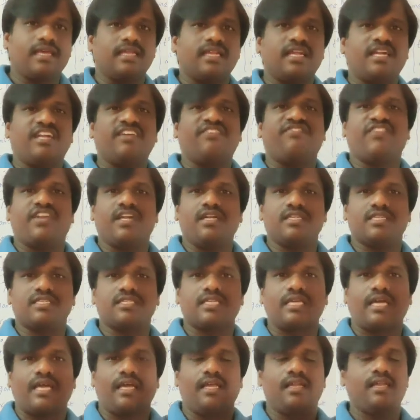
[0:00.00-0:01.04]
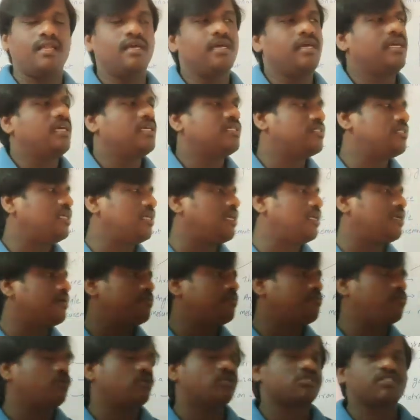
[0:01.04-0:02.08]
in a different style. See,
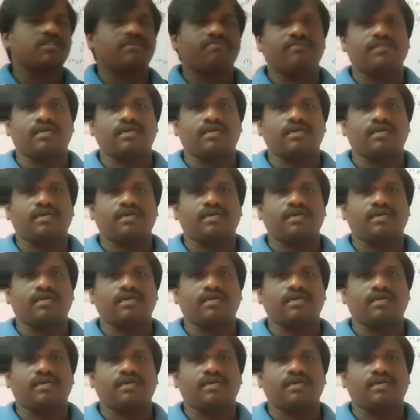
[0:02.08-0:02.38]
most of